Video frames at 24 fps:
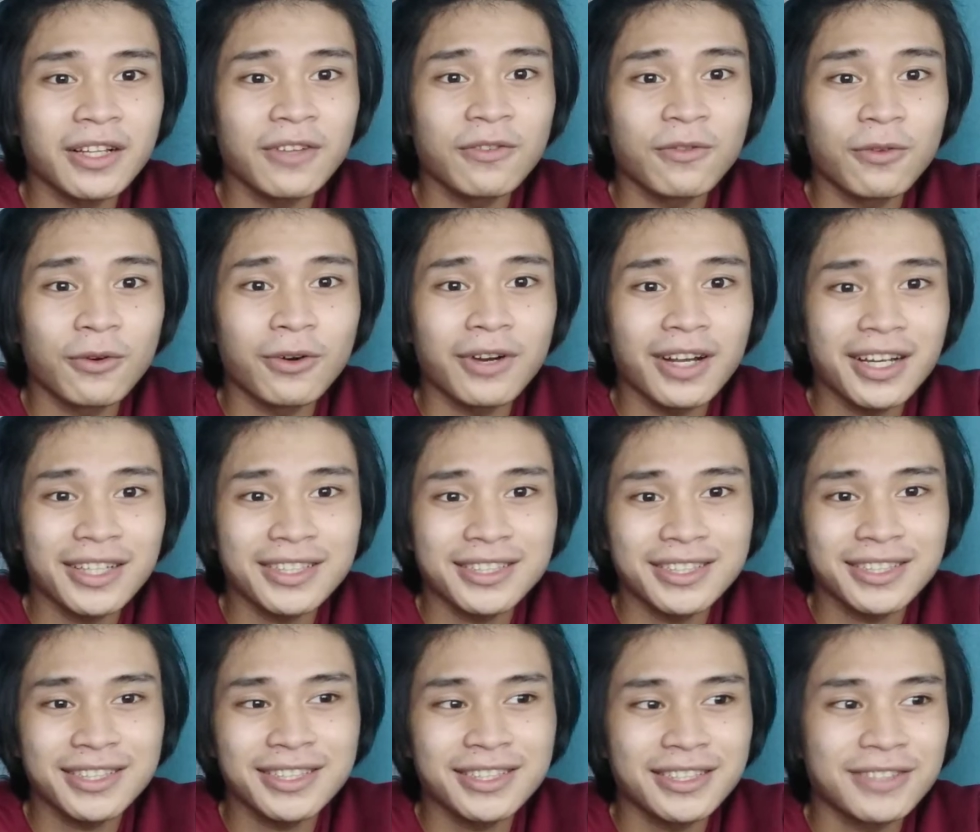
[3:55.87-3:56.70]

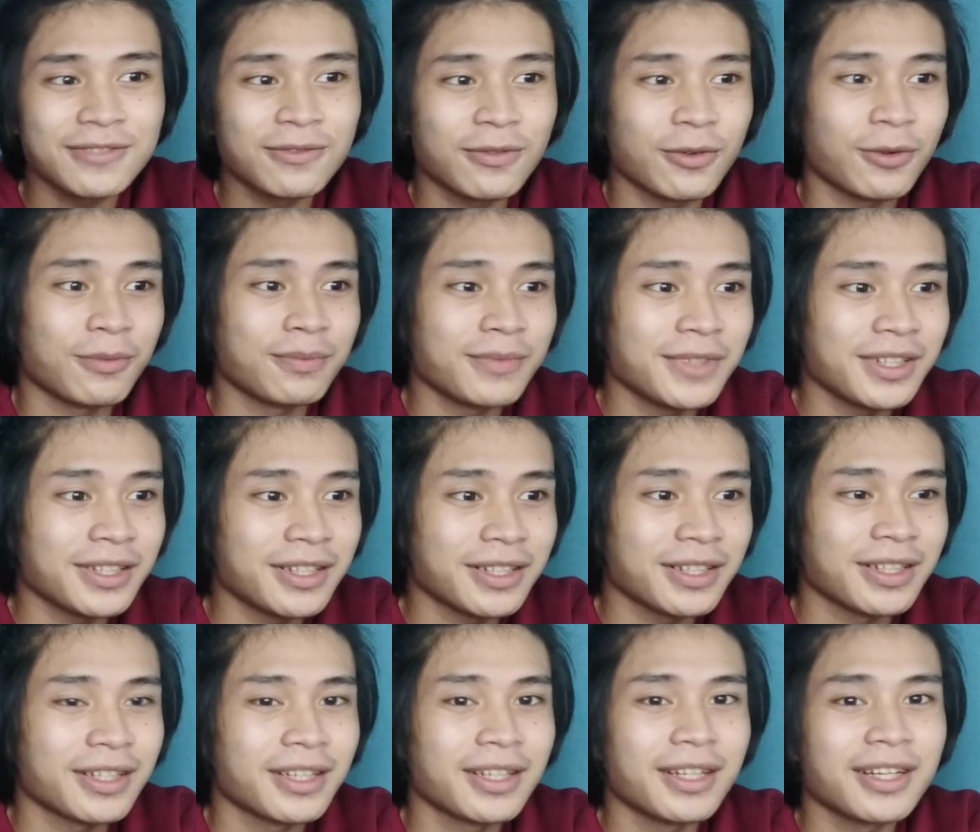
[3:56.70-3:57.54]
for me
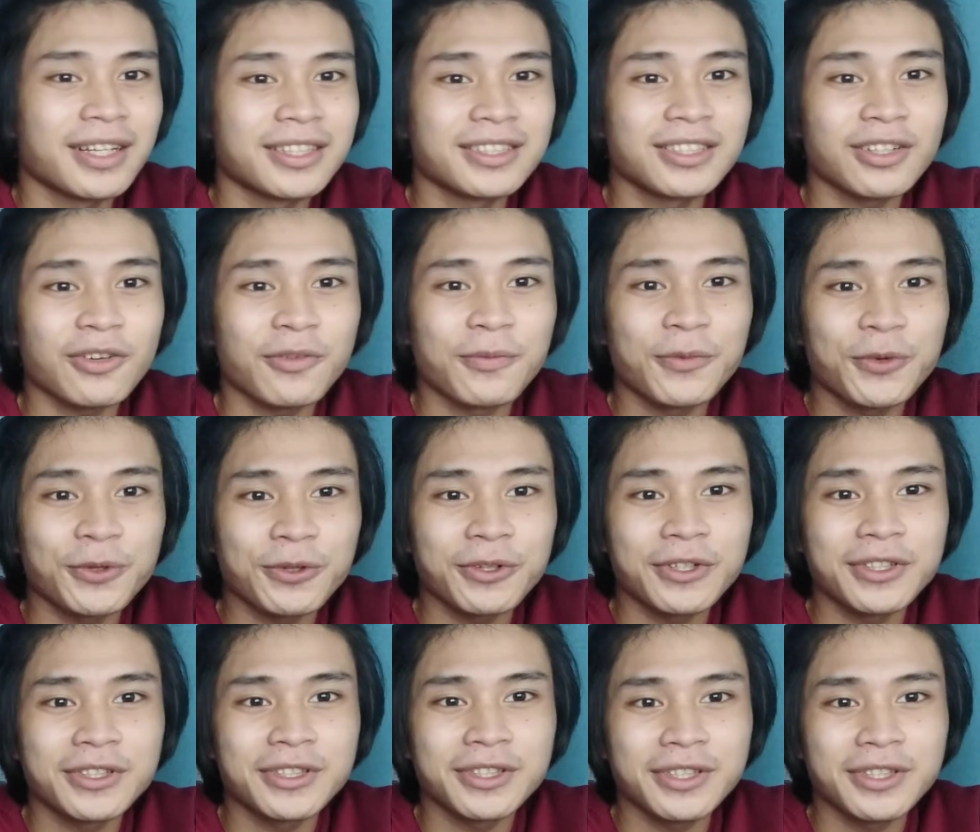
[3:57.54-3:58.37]
as a computer
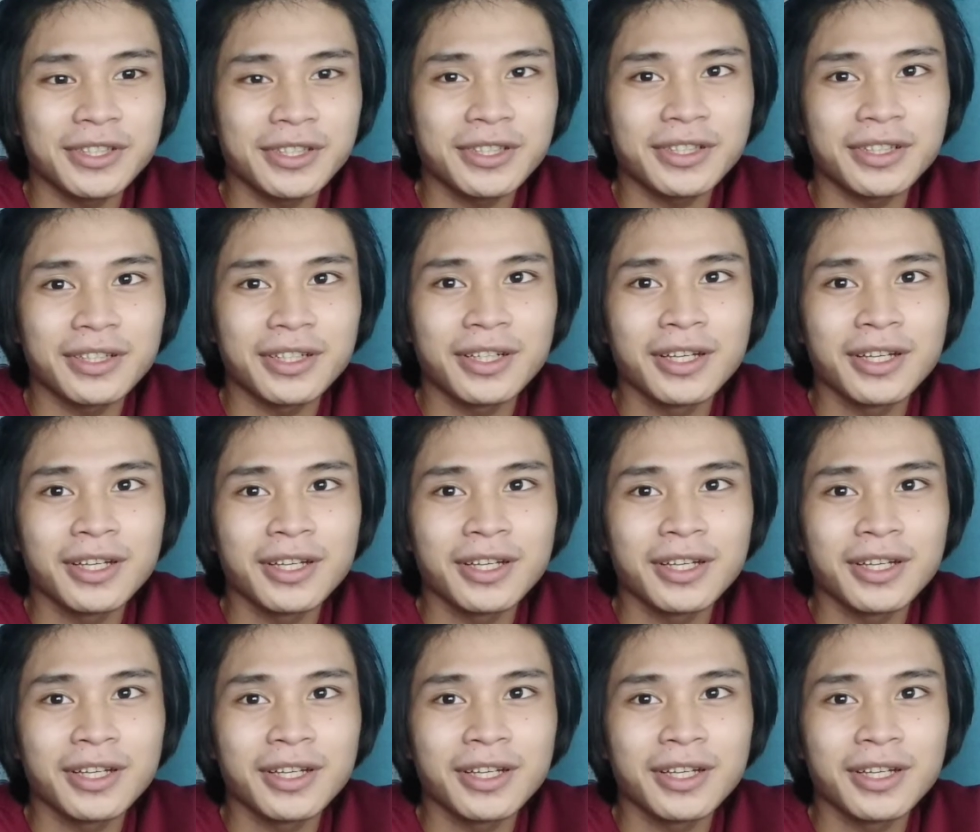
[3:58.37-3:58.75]
engineer,